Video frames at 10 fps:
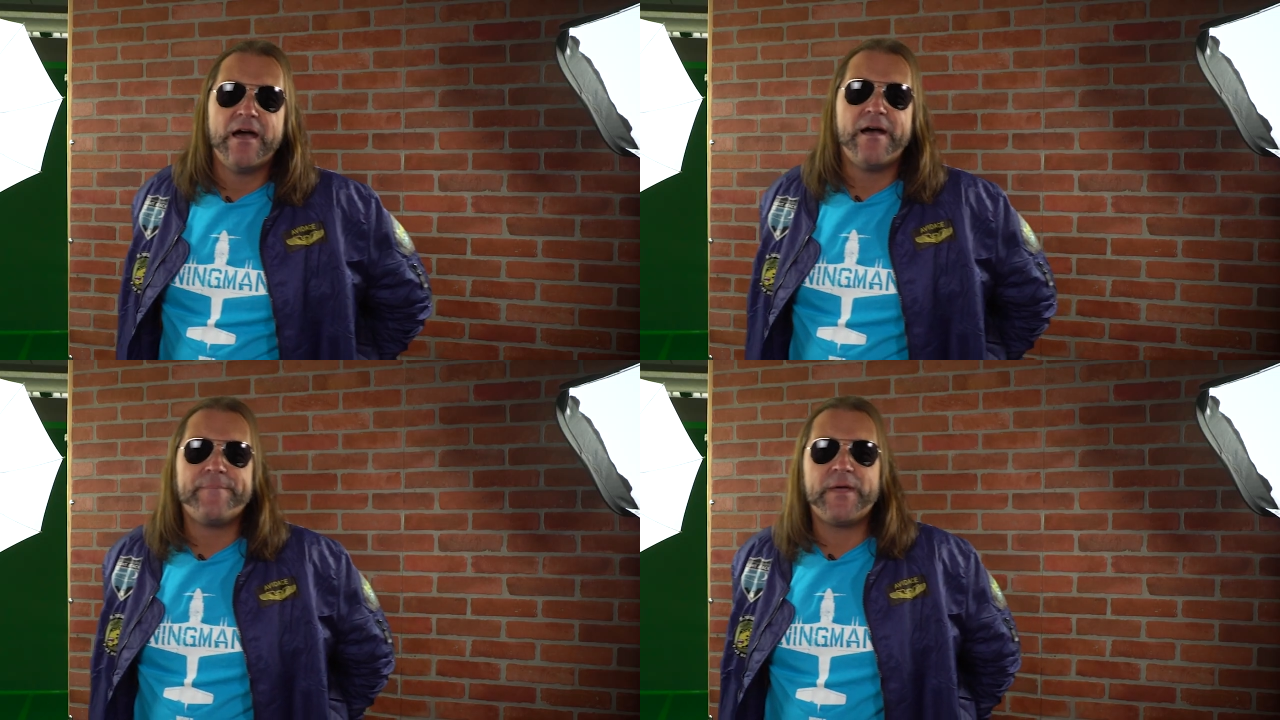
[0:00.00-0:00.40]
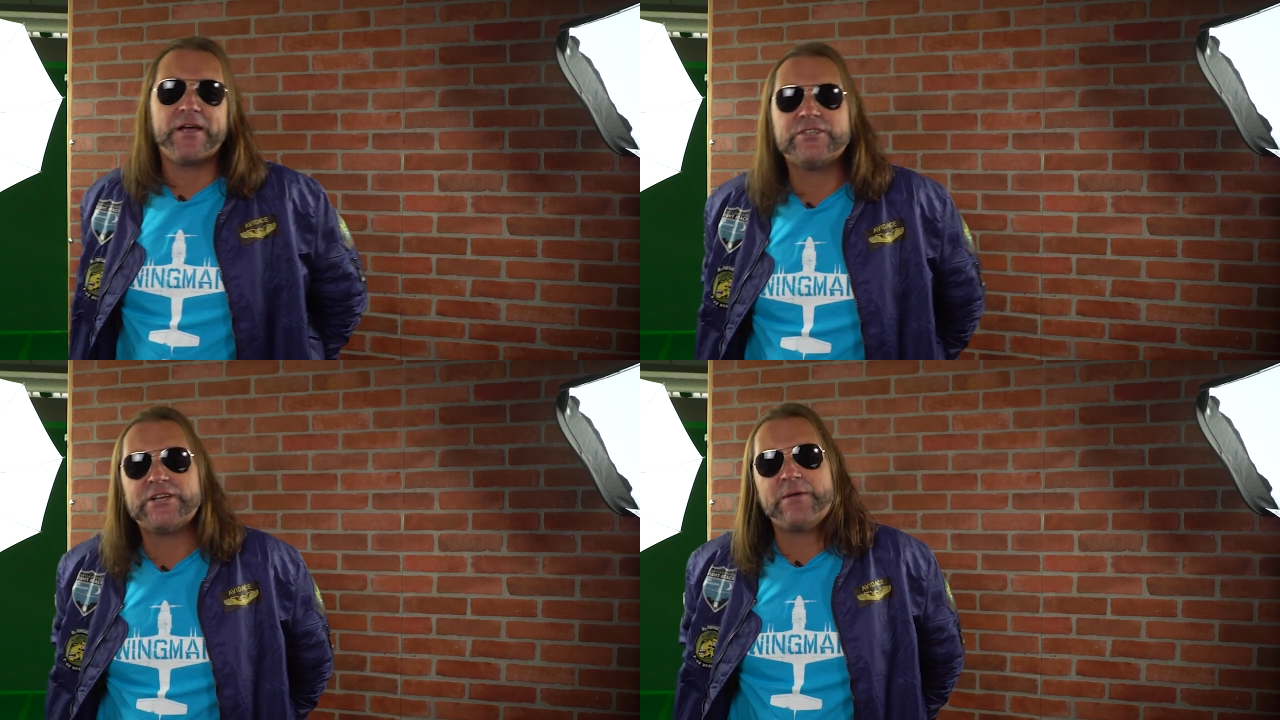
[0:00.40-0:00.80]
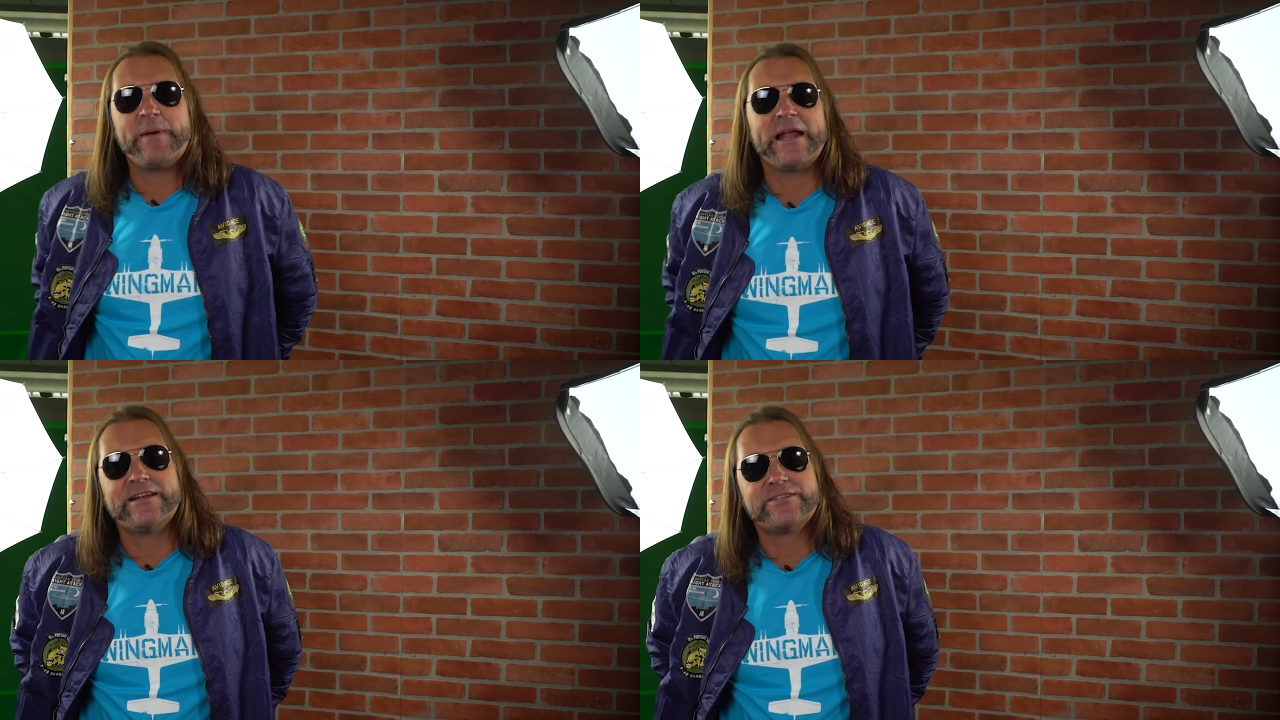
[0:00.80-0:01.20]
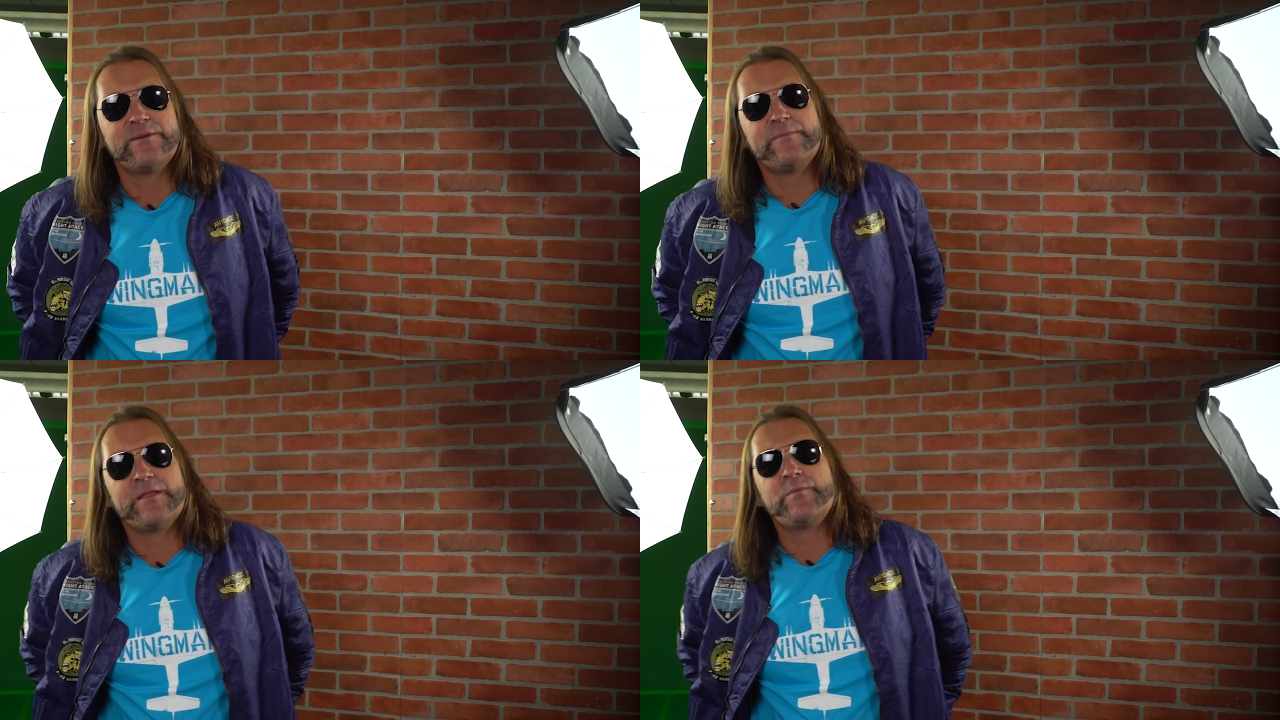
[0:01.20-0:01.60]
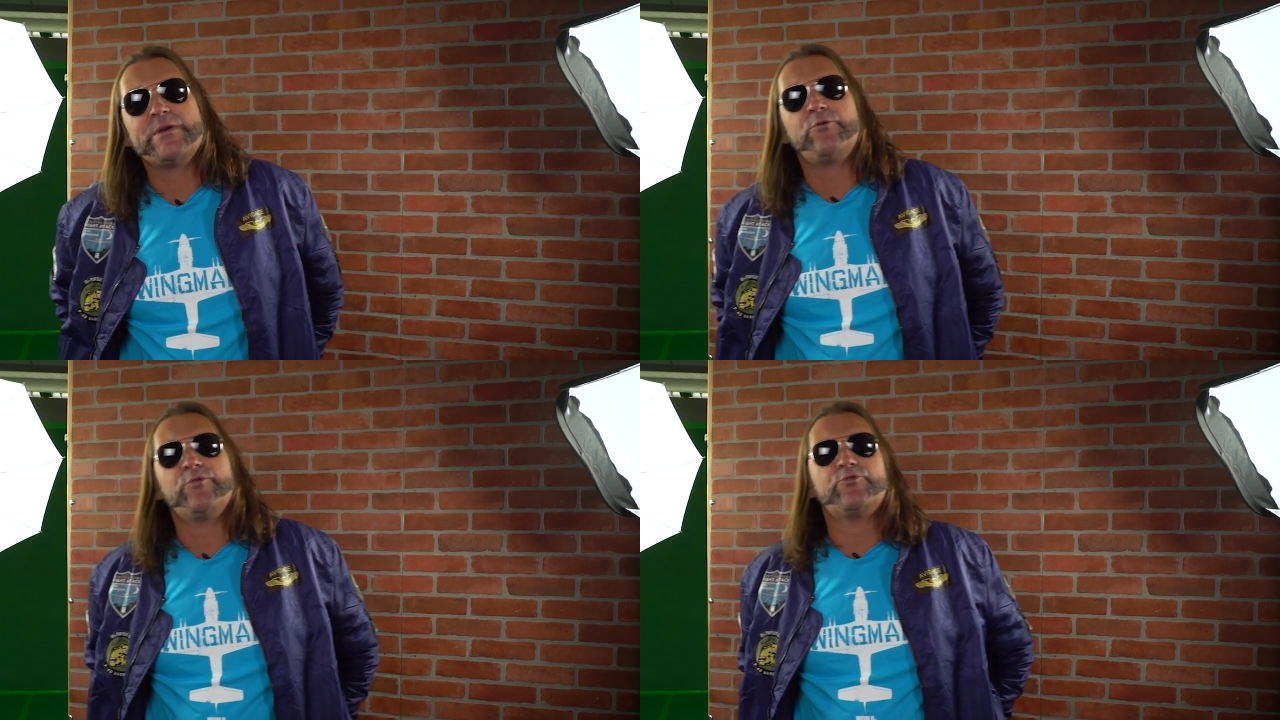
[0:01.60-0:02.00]
Um, I'm going to tell you about a little something that
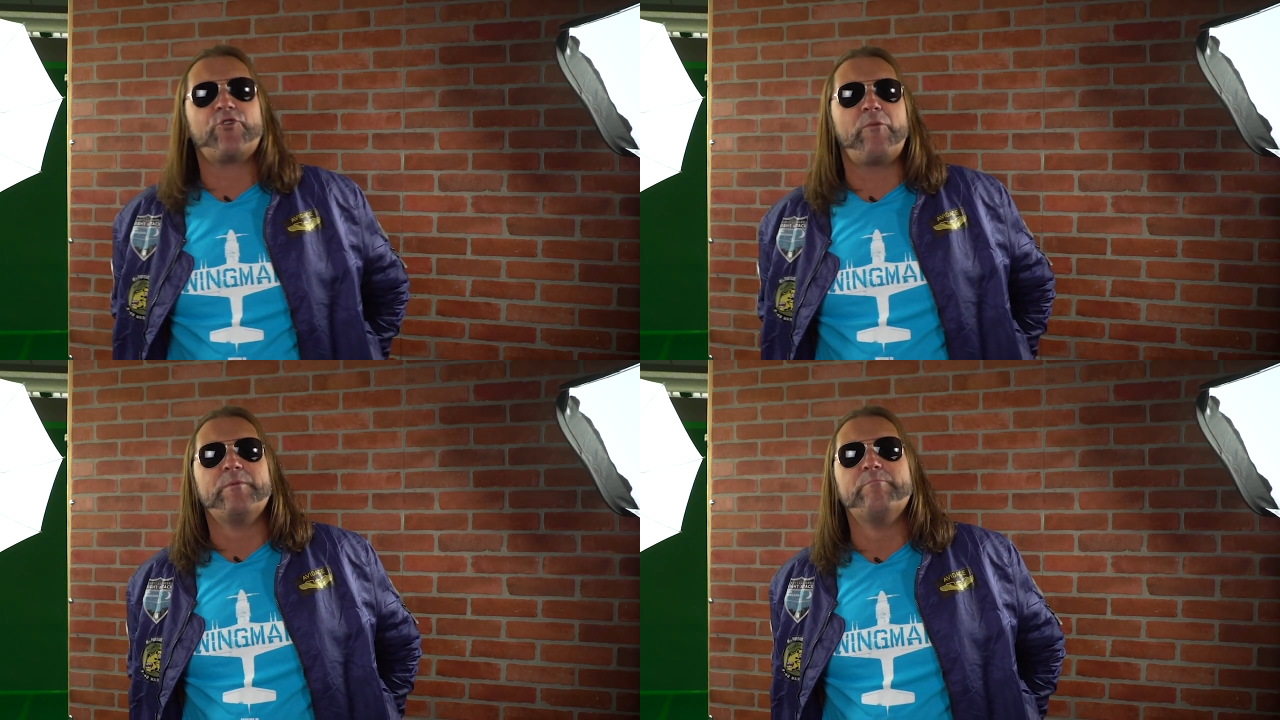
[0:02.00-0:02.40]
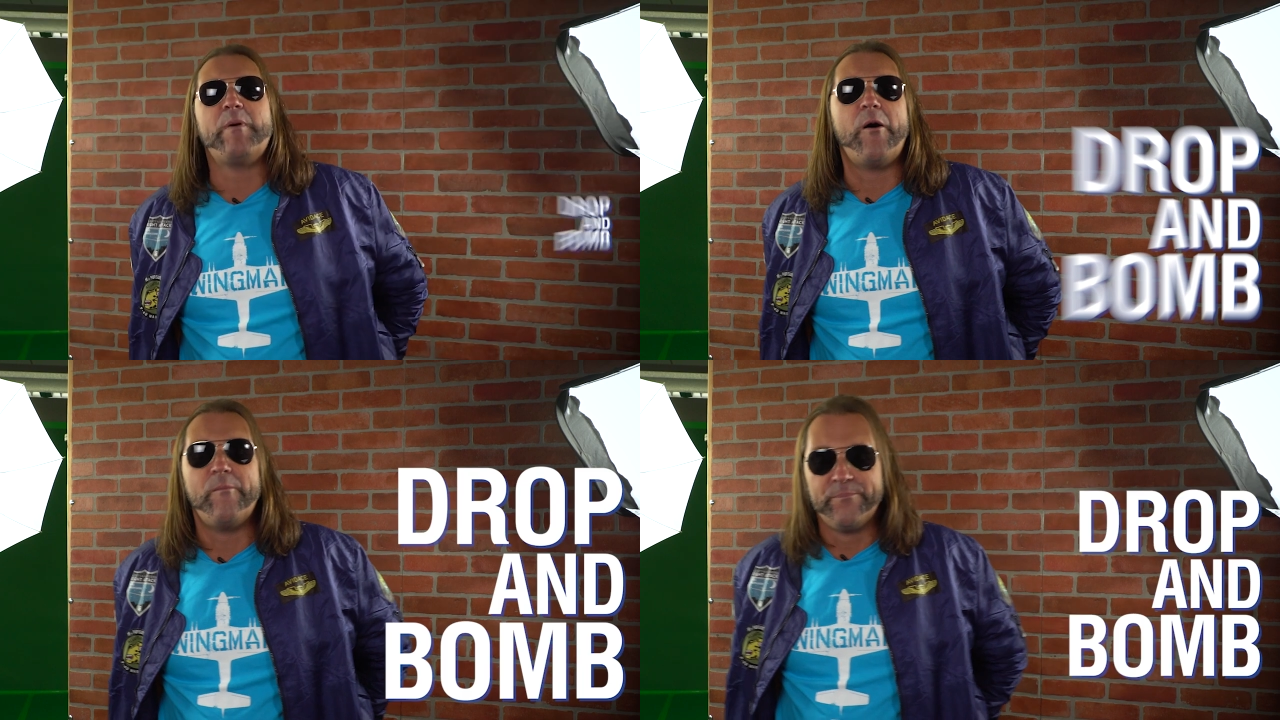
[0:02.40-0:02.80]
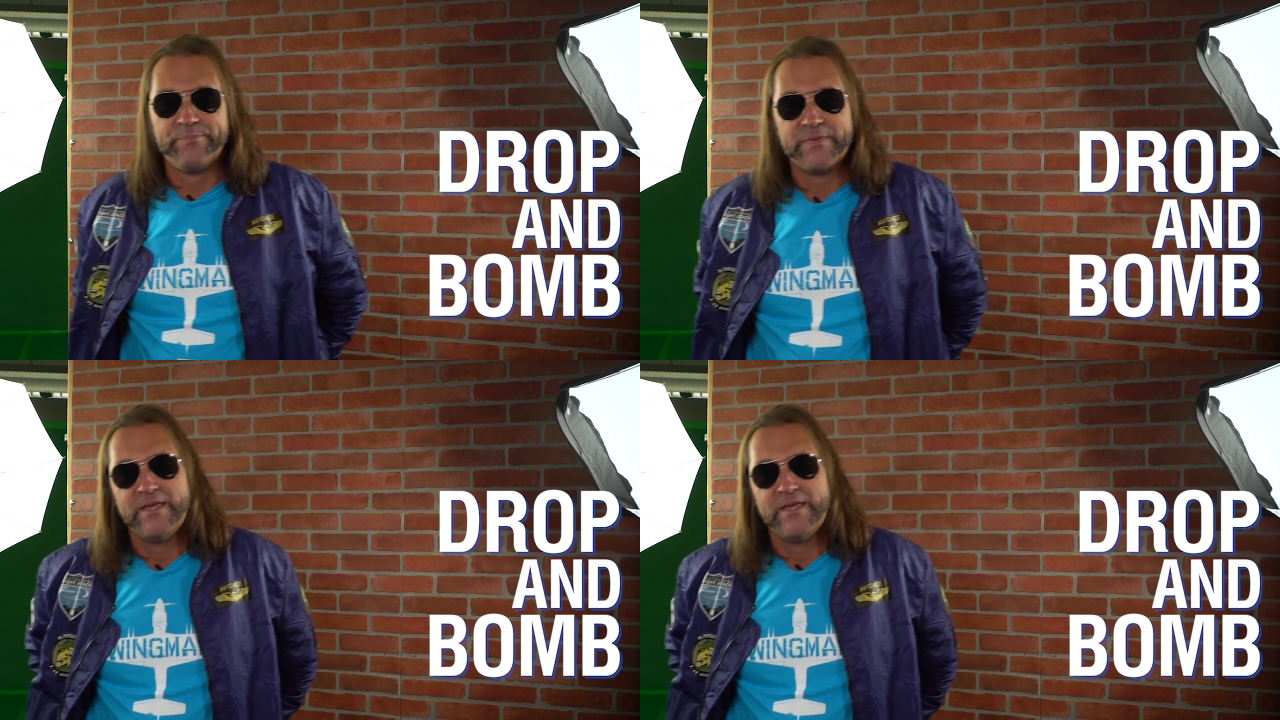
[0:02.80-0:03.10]
we call the drop and bomb,